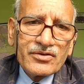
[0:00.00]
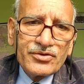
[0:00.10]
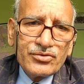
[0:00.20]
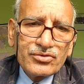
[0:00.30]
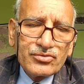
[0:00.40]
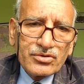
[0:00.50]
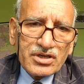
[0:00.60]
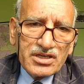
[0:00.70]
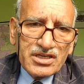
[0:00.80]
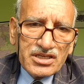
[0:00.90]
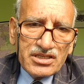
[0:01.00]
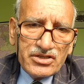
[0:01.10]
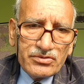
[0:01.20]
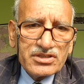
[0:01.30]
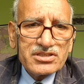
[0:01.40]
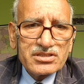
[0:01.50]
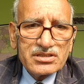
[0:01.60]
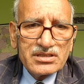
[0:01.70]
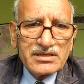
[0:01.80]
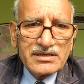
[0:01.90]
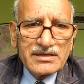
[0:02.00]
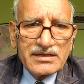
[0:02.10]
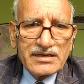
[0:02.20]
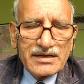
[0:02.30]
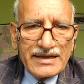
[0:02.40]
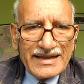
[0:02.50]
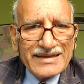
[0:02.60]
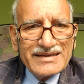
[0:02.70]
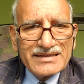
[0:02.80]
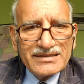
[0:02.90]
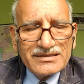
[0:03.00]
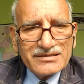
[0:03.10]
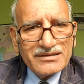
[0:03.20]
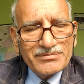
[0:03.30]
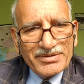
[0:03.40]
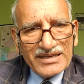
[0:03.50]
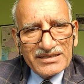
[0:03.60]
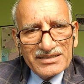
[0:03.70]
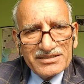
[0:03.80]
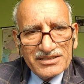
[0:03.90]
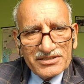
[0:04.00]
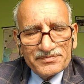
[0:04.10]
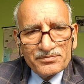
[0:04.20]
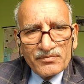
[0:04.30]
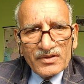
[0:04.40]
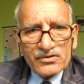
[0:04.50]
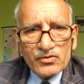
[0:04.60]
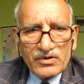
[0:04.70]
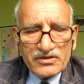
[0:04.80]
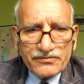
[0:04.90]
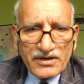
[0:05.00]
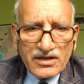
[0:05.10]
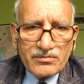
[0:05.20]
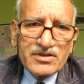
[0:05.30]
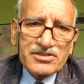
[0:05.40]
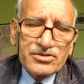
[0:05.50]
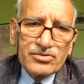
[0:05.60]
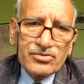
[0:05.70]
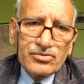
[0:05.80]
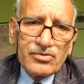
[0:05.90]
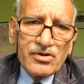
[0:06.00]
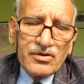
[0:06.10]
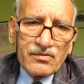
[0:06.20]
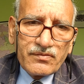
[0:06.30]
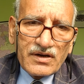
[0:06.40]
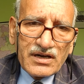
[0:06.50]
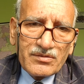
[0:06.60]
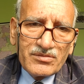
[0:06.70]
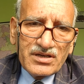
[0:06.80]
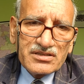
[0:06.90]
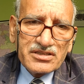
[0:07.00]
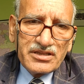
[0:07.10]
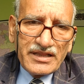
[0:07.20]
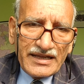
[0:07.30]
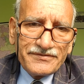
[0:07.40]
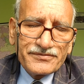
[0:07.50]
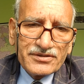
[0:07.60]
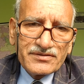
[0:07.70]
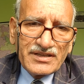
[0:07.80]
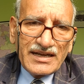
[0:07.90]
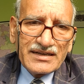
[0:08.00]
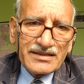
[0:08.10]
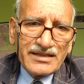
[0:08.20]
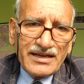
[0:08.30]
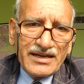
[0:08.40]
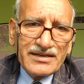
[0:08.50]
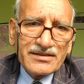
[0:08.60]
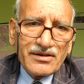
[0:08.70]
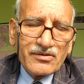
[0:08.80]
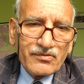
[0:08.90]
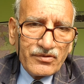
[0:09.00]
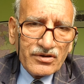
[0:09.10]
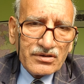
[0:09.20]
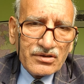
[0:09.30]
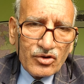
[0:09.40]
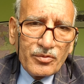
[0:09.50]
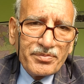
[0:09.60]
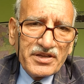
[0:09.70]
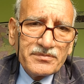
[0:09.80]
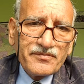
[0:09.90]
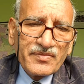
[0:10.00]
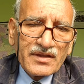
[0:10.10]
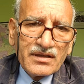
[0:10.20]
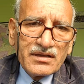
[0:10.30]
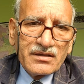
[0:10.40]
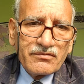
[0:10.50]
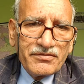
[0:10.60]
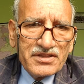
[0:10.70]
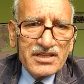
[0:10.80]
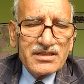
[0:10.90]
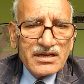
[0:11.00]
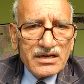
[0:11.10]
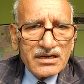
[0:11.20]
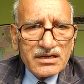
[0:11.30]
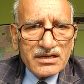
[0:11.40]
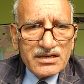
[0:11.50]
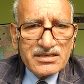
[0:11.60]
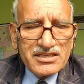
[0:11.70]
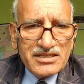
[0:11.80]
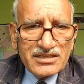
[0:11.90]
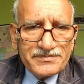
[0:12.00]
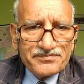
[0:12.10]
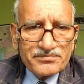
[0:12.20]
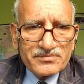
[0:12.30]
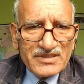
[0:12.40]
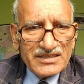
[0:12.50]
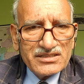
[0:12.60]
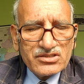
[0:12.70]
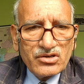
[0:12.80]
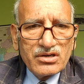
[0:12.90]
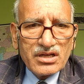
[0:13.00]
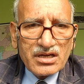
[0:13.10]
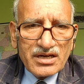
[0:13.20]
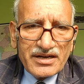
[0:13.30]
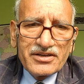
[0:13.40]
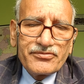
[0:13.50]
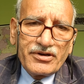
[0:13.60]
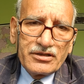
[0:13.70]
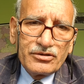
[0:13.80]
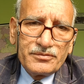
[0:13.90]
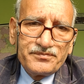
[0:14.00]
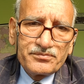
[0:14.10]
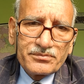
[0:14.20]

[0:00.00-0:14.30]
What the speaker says: due to continuous agricultural practices. So what farmers do, farmers left that land for cropping within a current year, that is called current fallow,